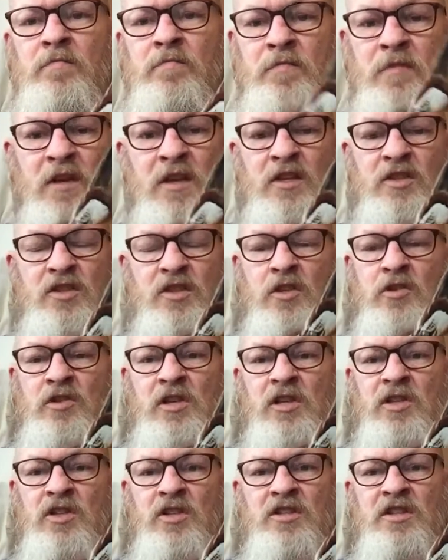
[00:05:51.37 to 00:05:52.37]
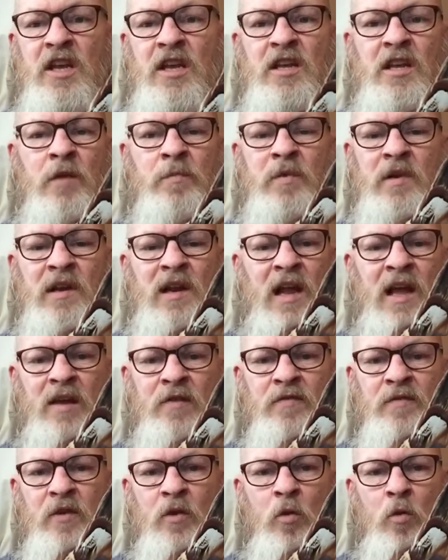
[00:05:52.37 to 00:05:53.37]
these usually just end up in
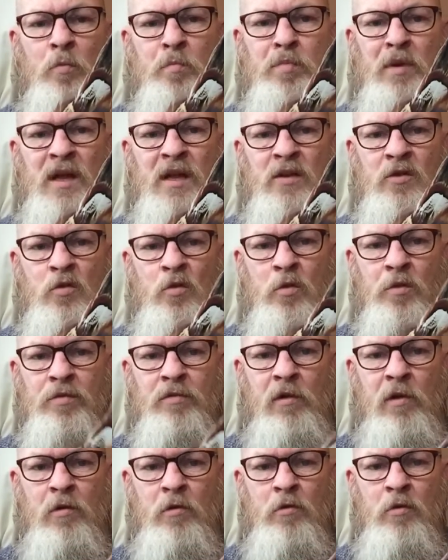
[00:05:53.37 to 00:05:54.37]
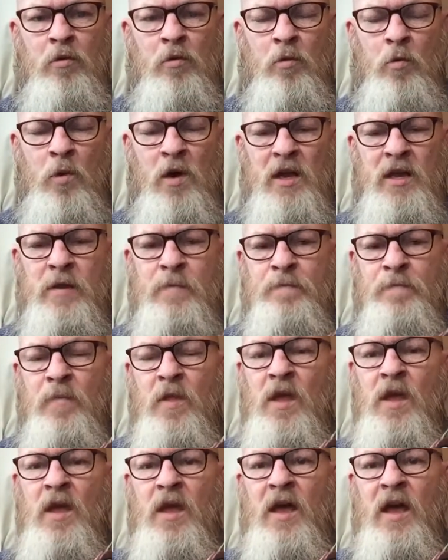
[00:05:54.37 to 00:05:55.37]
landfill or binned or thrown away,
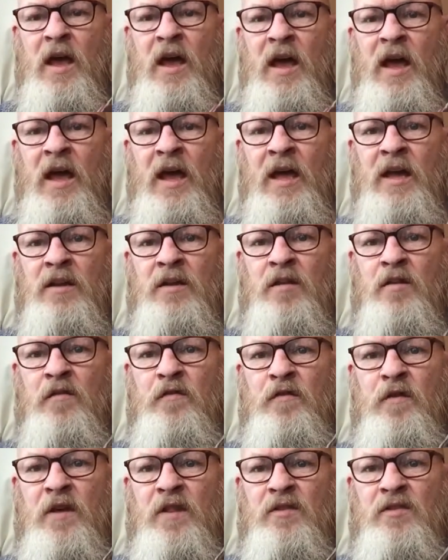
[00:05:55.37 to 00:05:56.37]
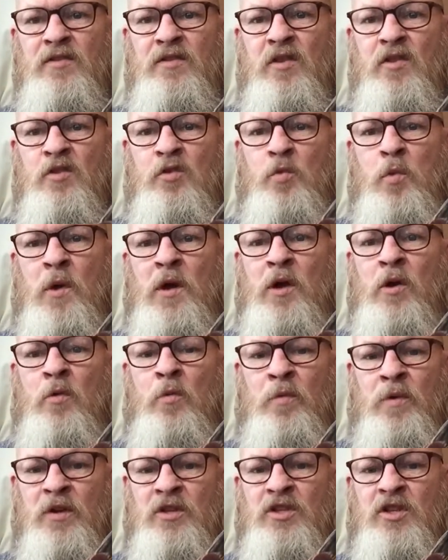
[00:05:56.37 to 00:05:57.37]
and the feathers as well,
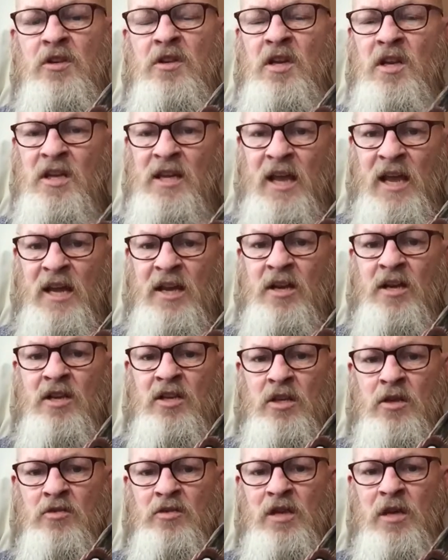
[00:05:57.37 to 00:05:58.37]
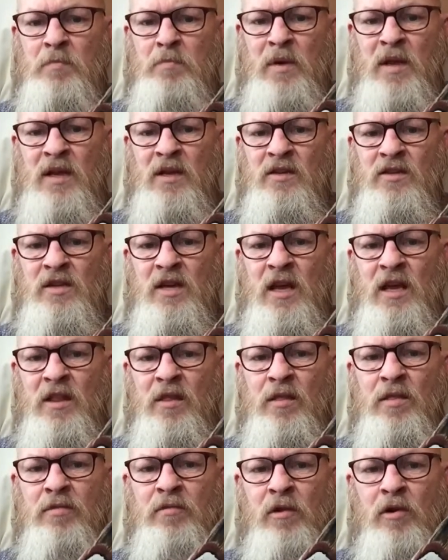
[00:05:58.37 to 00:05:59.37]
which again are usually binned
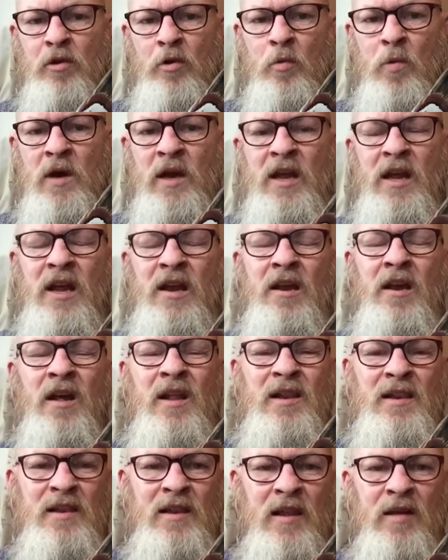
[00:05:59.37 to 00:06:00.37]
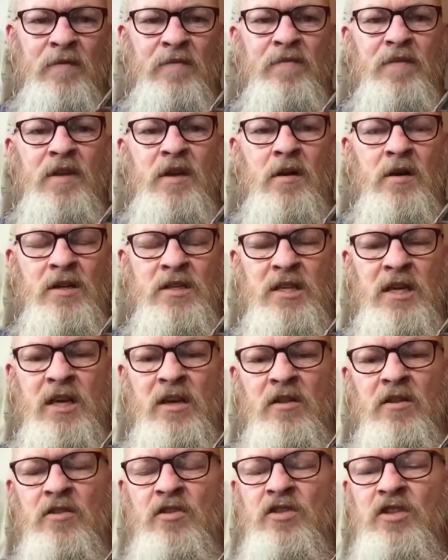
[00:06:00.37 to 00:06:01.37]
and thrown away. And I love the
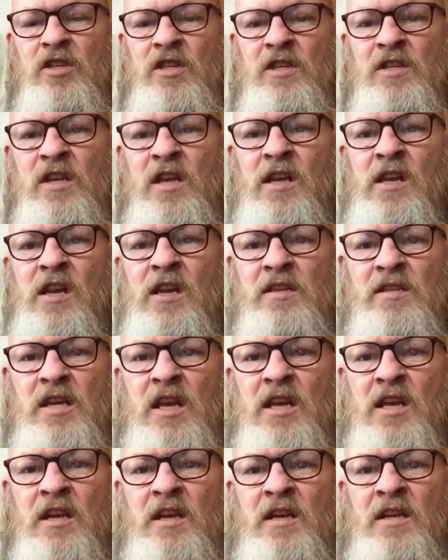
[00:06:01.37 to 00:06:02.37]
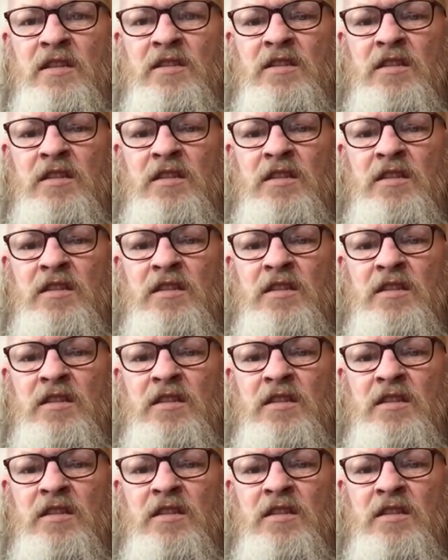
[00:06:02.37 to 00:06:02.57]
idea that she's taken this